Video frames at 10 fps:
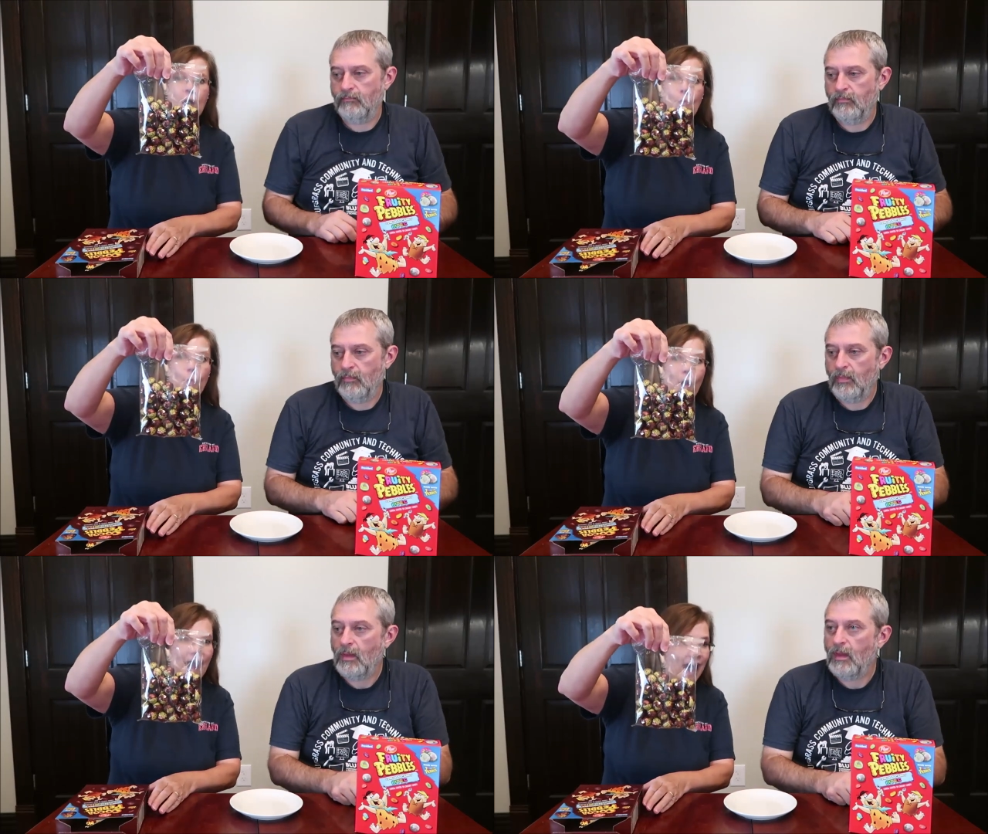
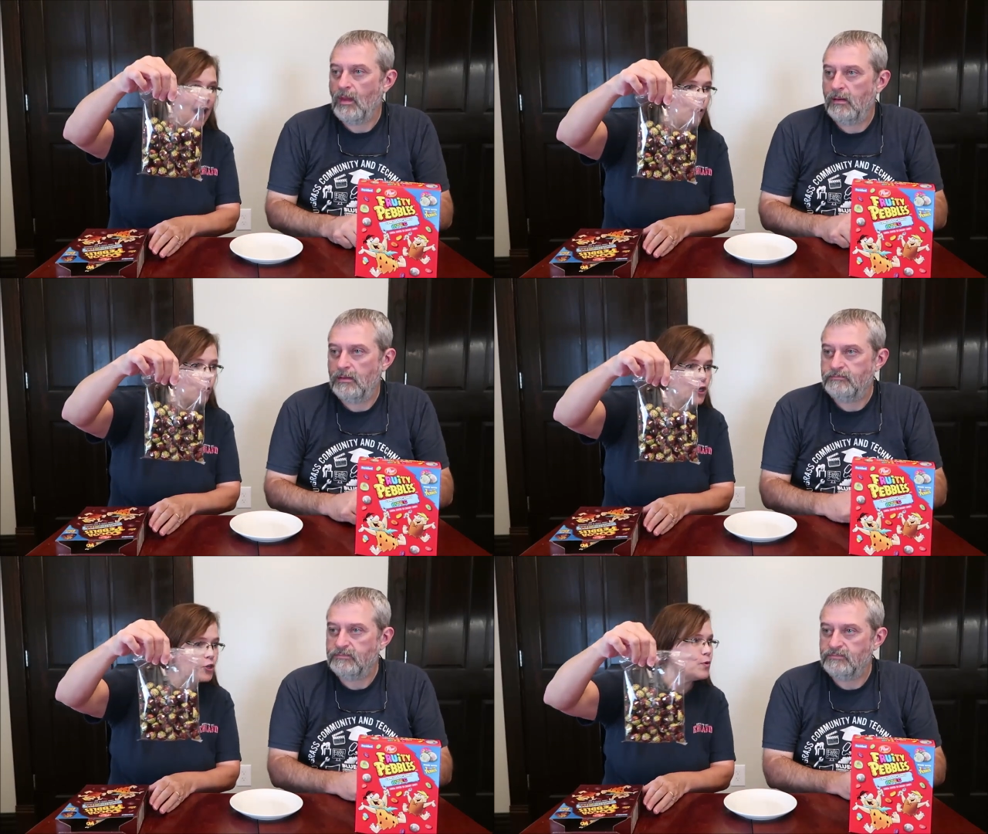
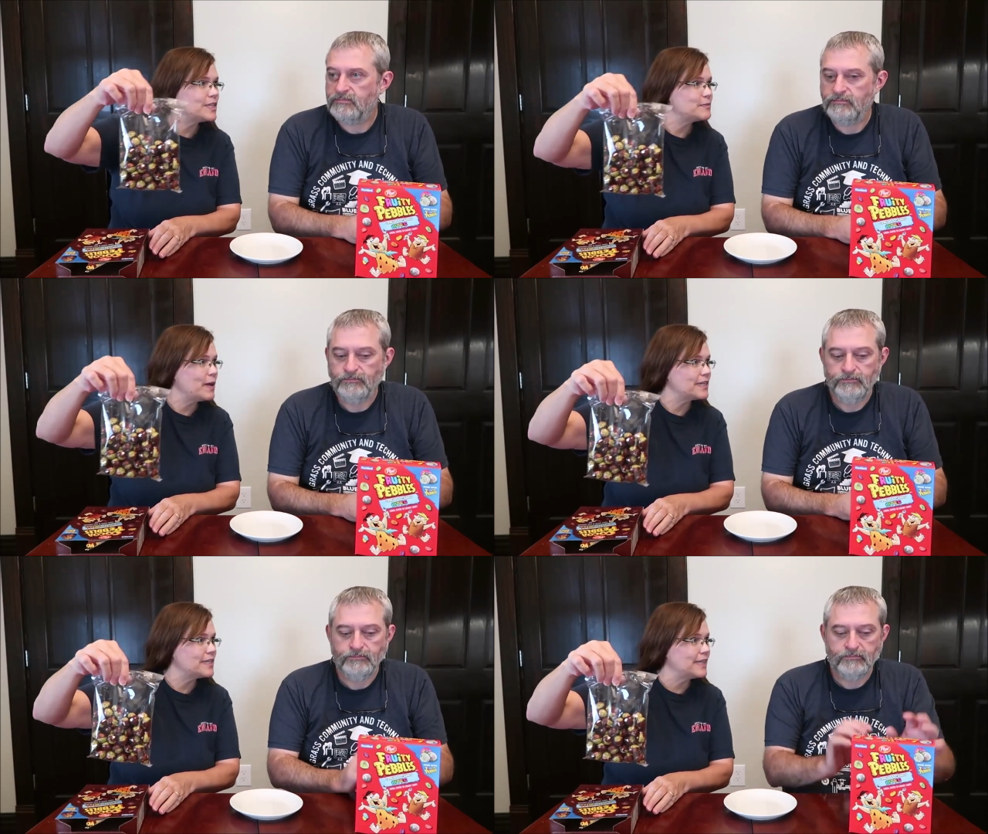Speaker 1: wow, were you
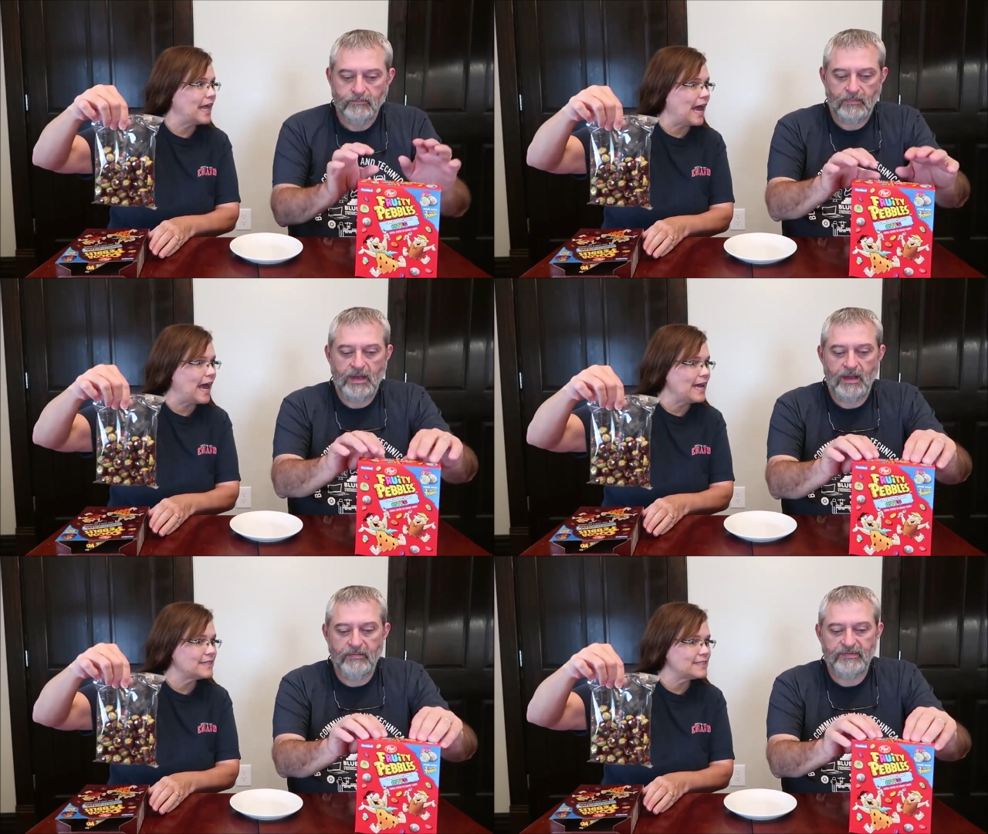expecting
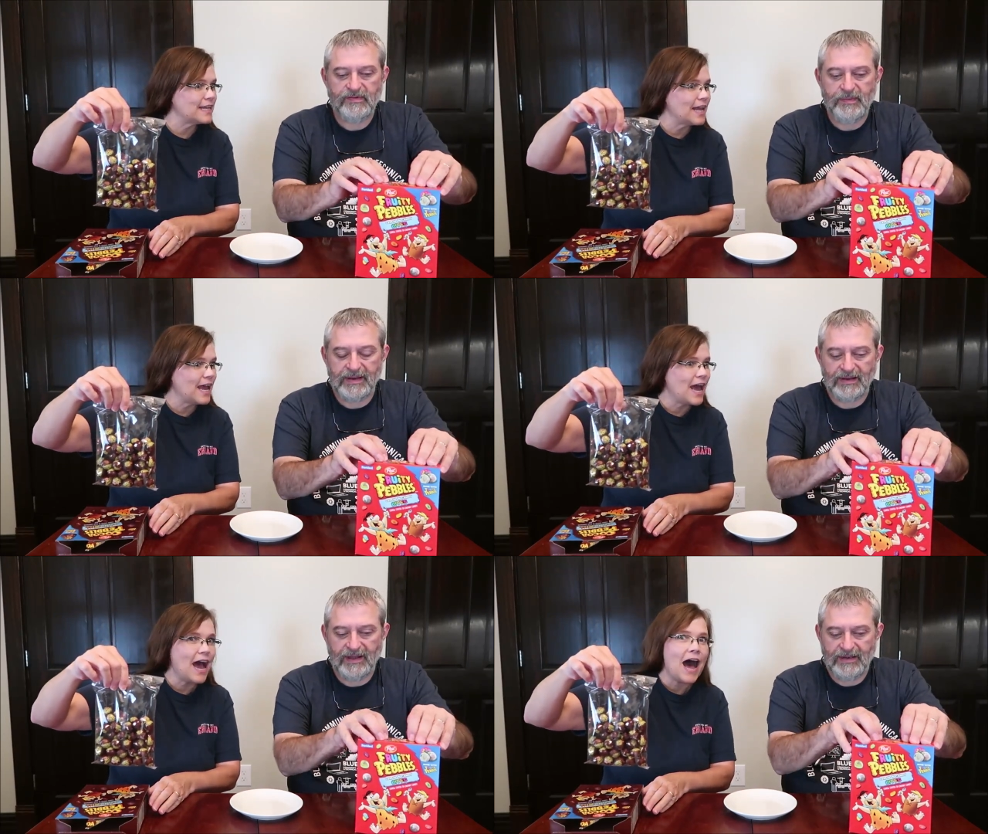
Speaker 2: that? Yeah, I was
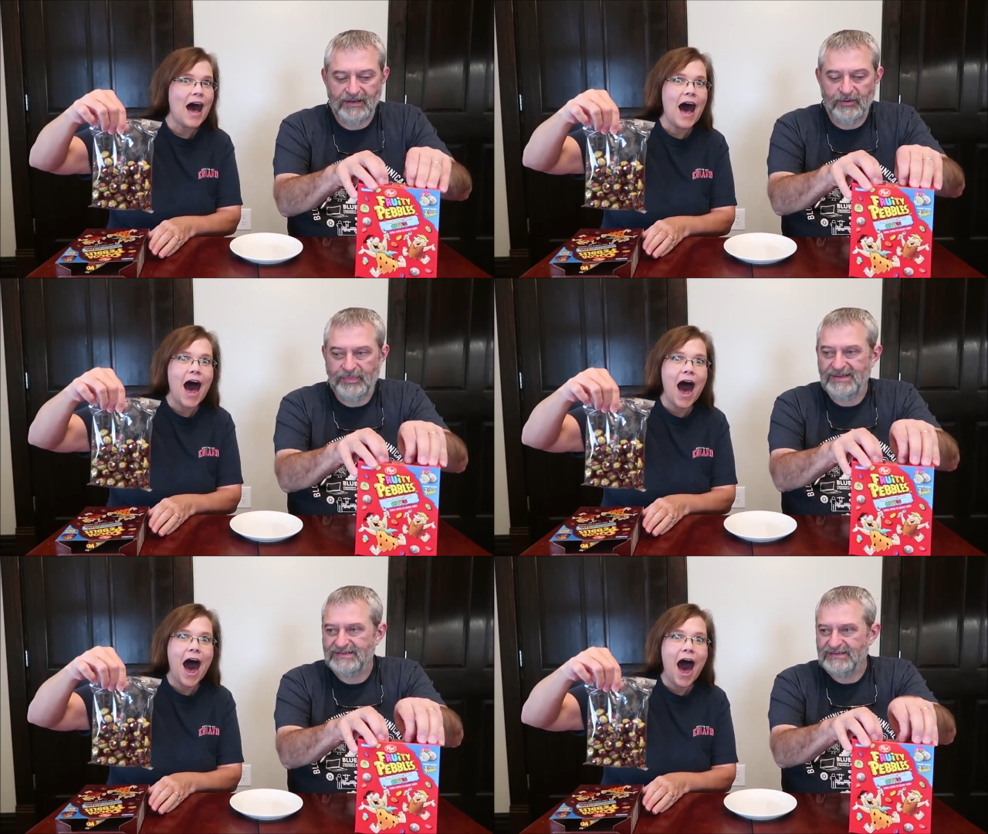expecting like
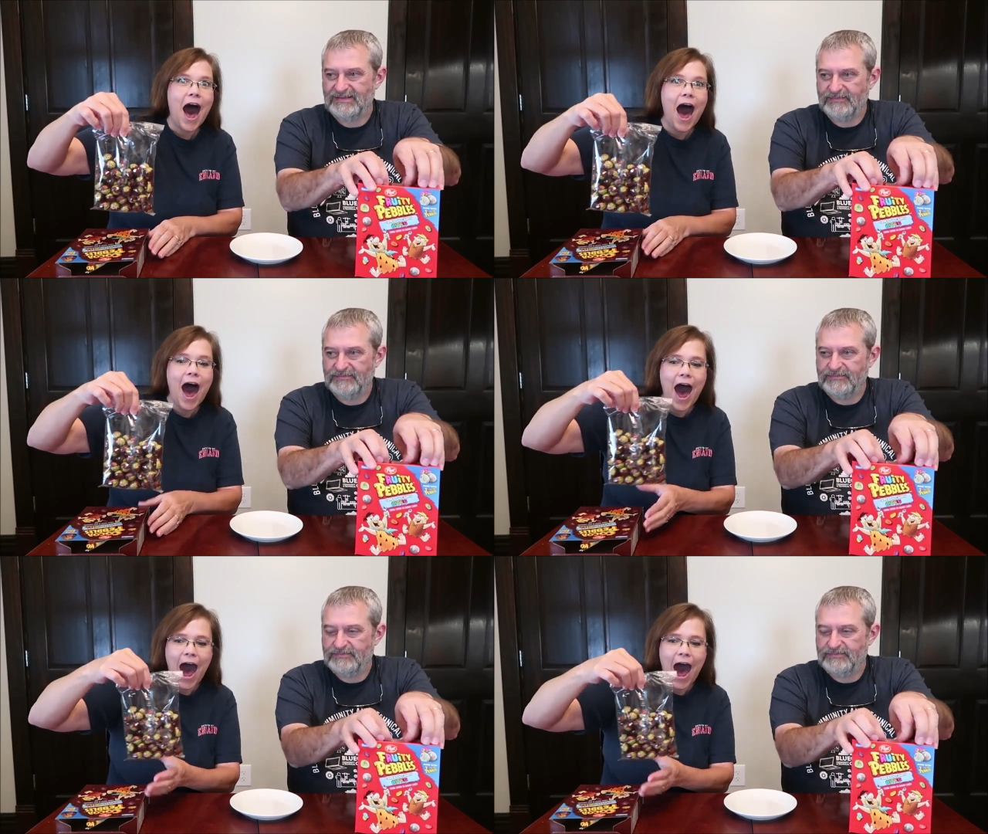little pieces of